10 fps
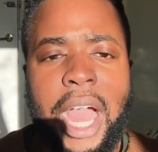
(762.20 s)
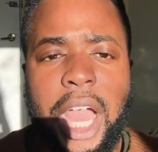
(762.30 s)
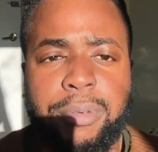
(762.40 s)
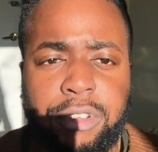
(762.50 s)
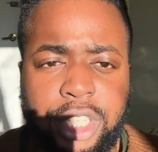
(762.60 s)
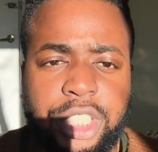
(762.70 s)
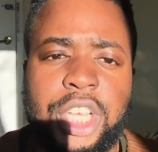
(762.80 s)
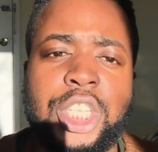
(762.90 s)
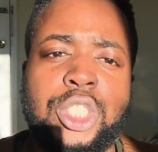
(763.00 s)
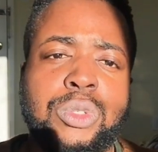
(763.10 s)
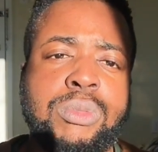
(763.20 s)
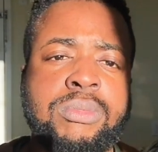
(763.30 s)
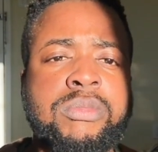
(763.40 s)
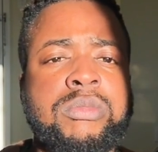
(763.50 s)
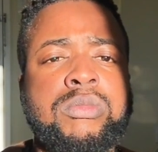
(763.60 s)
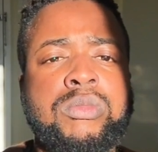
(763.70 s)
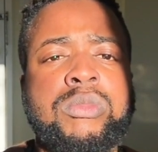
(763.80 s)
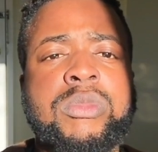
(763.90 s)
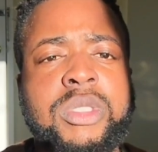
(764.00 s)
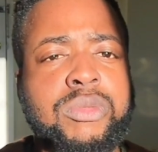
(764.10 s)
I appreciate you.
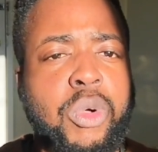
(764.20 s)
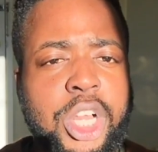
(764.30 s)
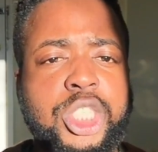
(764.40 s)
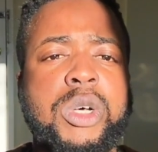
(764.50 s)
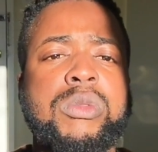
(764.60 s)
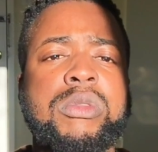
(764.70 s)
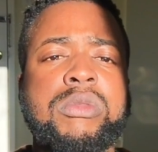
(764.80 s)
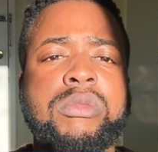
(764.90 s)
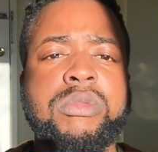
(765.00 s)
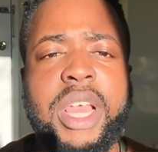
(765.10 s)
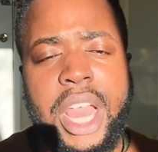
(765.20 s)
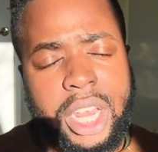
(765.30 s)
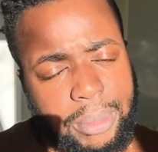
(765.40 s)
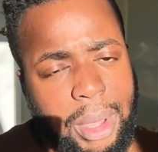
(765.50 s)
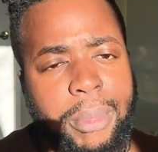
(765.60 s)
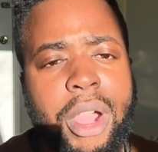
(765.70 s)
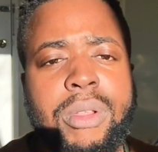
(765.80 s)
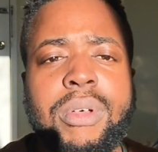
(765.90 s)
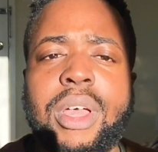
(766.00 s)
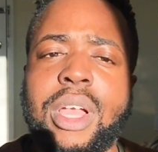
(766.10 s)
Watch those. And my
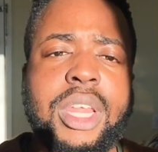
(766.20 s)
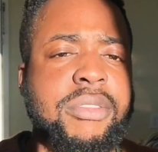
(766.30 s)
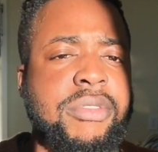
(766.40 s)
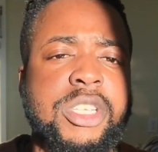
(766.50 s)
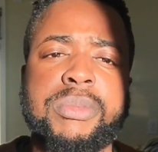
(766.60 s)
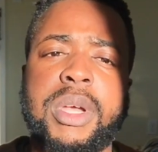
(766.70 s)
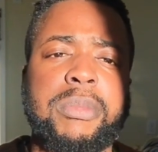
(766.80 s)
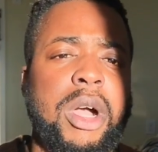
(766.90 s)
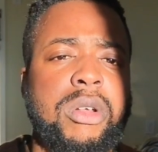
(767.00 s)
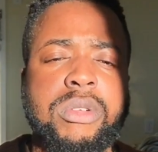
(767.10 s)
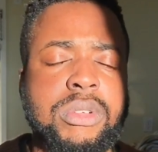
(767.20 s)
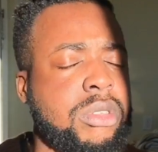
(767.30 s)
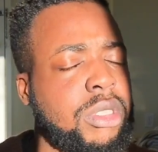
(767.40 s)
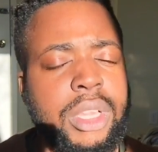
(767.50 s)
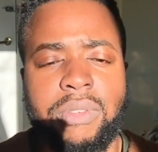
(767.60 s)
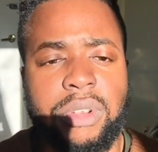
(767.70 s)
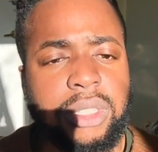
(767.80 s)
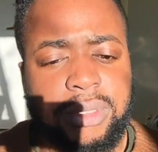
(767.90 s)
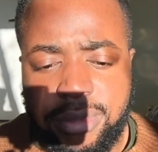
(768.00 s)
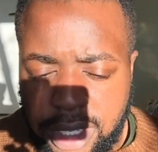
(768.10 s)
motto, I gotta finish my motto. If it
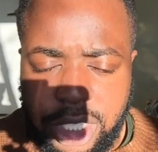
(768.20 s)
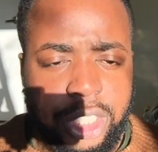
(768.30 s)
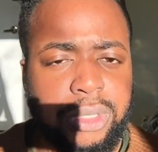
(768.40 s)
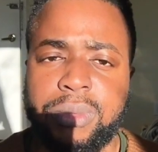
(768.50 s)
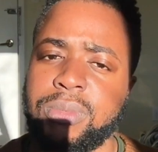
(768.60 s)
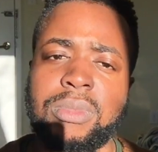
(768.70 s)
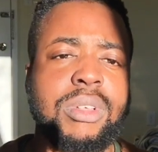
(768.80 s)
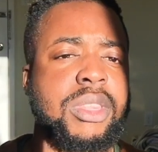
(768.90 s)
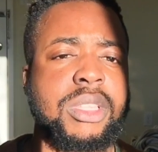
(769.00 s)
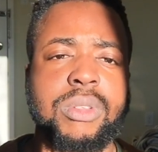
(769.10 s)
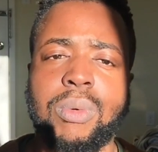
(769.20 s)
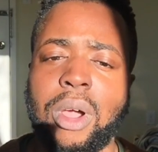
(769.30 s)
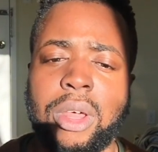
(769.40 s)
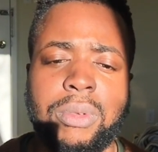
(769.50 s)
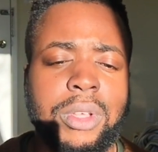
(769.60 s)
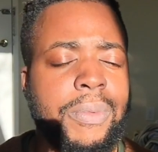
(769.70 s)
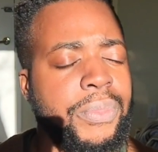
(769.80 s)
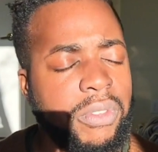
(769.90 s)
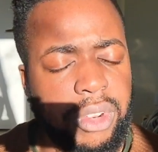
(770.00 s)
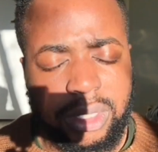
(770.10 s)
doesn't feed you, then don't water it.
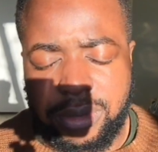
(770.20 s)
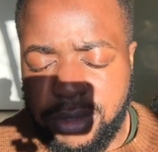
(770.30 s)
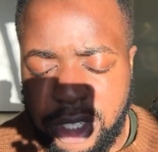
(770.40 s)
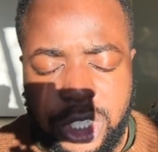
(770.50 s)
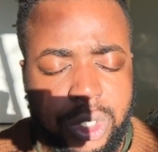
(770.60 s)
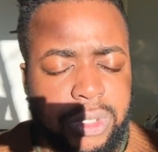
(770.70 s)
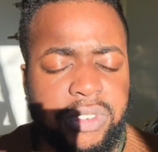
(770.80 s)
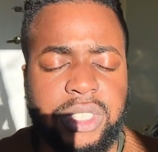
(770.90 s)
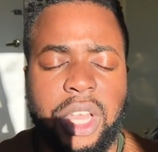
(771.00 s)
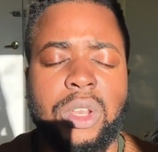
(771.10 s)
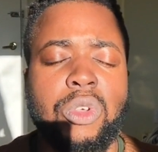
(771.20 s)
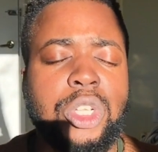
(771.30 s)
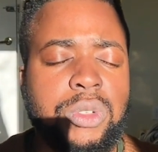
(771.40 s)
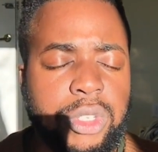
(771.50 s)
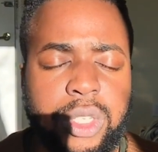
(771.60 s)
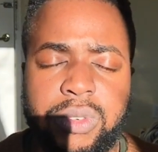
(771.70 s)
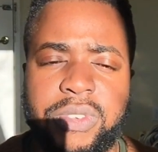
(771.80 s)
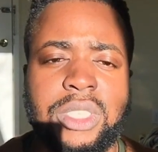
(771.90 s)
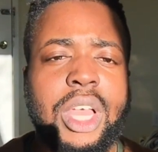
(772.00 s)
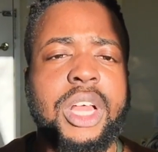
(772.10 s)
If it doesn't feed you, if it's not nurturing you, if
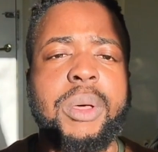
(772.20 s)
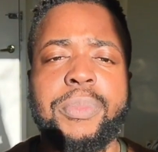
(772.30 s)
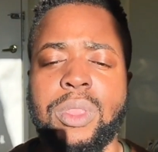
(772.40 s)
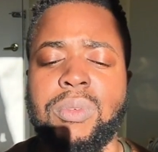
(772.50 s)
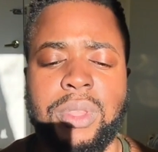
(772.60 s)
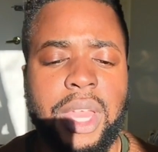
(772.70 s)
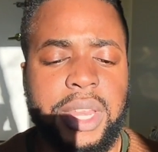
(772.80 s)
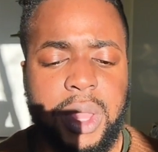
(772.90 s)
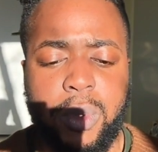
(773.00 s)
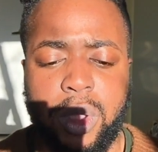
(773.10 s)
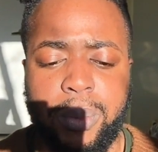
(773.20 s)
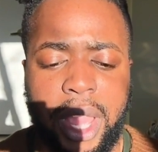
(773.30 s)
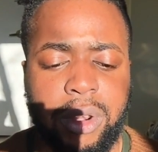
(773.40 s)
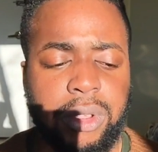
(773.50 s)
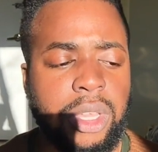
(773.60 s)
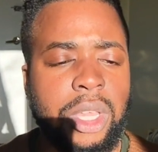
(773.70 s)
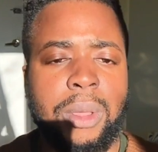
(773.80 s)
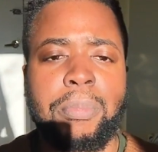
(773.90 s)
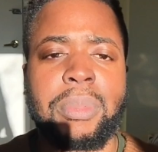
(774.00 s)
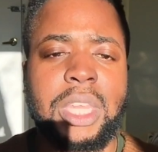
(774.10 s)
it's not helping you in any way or manner,
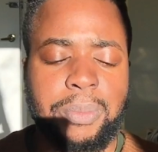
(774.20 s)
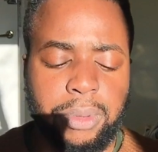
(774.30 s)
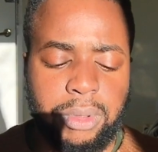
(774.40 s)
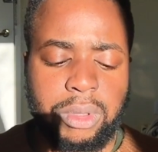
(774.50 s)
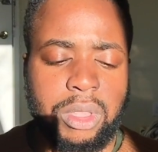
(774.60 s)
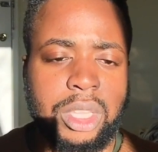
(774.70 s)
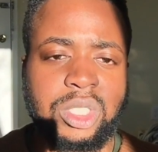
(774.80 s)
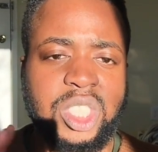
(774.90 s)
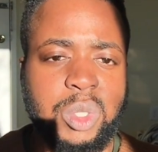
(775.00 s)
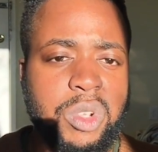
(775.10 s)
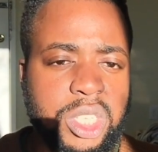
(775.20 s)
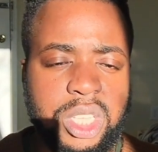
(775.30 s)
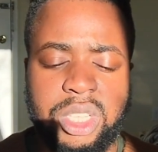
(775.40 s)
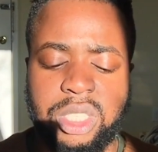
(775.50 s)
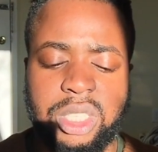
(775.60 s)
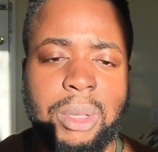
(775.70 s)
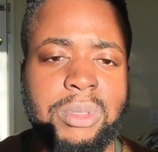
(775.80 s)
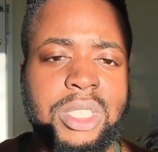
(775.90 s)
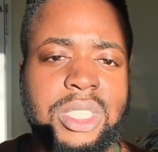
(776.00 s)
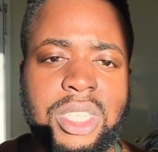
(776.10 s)
people, situations,
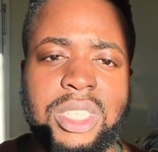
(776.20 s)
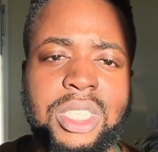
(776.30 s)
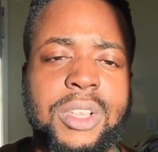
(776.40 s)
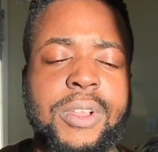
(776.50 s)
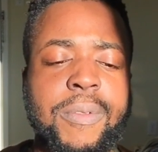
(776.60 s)
substances,